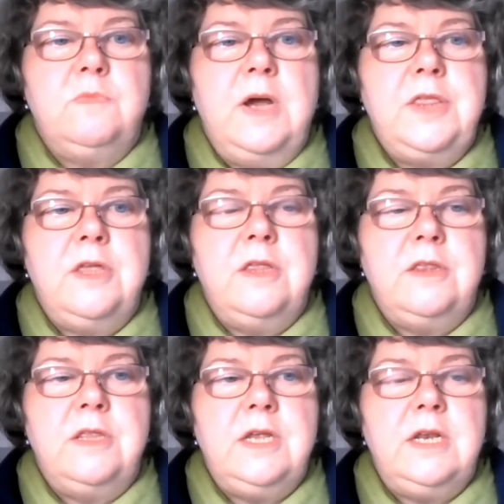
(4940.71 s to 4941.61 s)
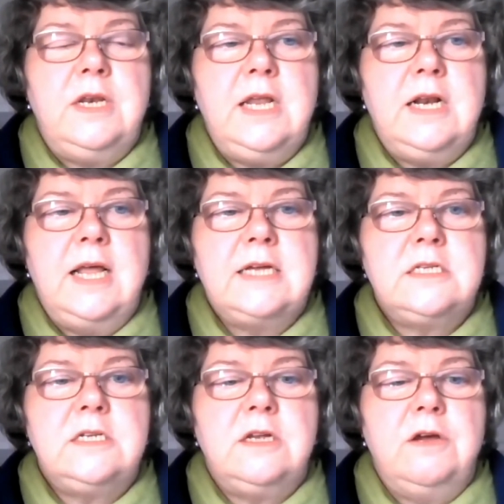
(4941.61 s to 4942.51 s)
whether the needle
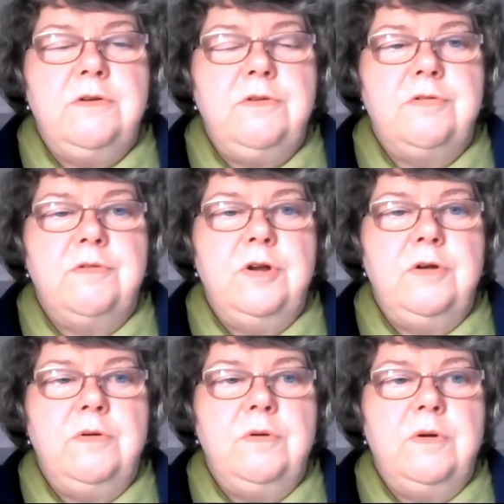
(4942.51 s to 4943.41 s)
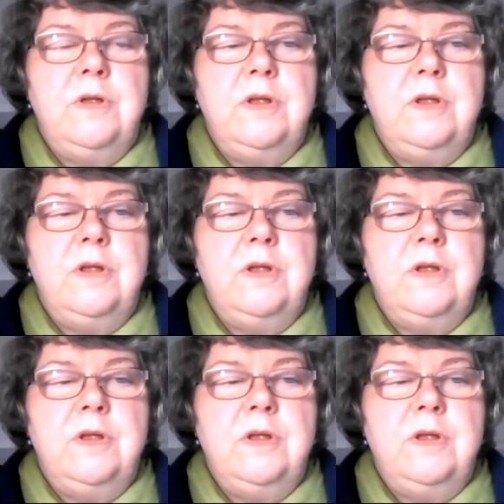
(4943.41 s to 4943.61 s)
has to go through